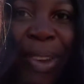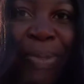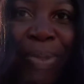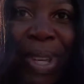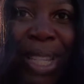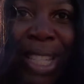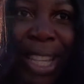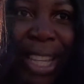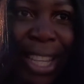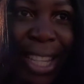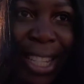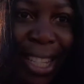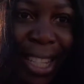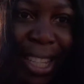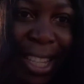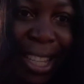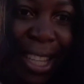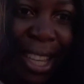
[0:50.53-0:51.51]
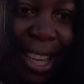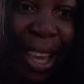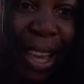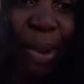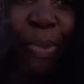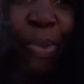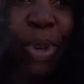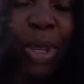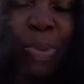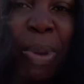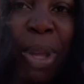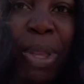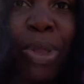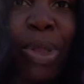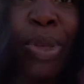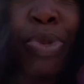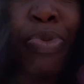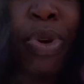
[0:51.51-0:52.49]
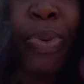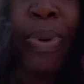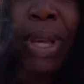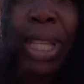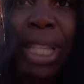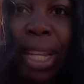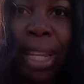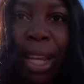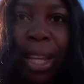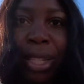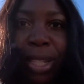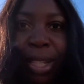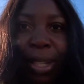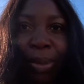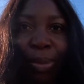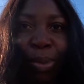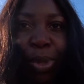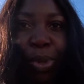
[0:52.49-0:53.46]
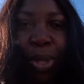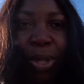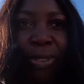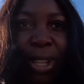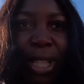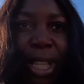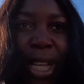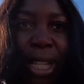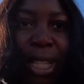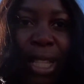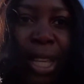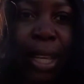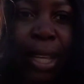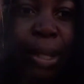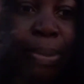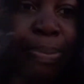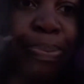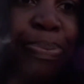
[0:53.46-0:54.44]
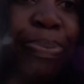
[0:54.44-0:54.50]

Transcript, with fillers: We did. Yeah, we spent three weeks in London, which was fantastic.